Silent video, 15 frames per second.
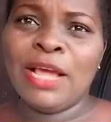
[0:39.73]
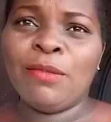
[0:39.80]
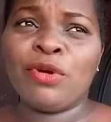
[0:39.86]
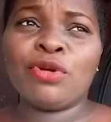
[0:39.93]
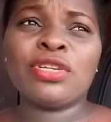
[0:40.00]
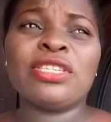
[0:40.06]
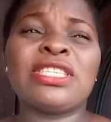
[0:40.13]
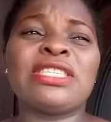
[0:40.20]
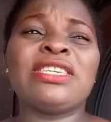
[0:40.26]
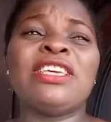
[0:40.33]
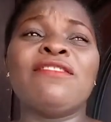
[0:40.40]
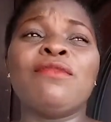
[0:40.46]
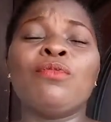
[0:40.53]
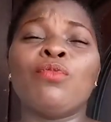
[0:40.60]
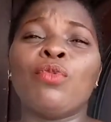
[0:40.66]
because it's
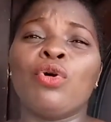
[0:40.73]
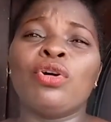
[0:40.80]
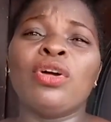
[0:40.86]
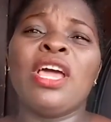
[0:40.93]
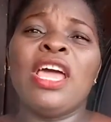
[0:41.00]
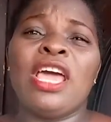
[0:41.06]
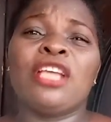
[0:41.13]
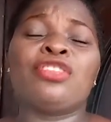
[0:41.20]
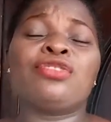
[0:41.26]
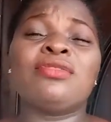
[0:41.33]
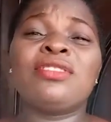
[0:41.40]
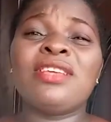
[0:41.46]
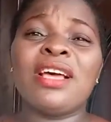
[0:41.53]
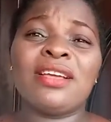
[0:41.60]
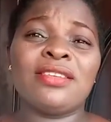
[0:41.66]
giving more
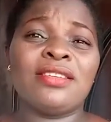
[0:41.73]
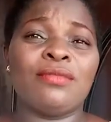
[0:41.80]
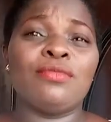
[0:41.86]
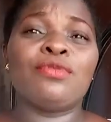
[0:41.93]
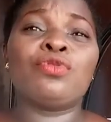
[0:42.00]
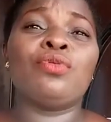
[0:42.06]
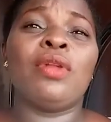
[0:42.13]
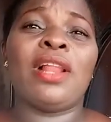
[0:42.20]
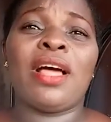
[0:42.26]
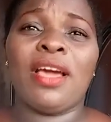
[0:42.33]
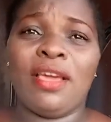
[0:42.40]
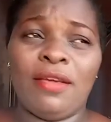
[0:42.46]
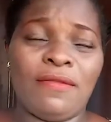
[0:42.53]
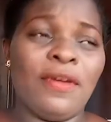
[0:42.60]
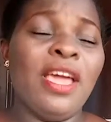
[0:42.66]
enthusiasm to
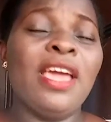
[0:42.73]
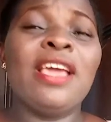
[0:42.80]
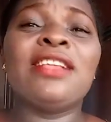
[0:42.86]
life.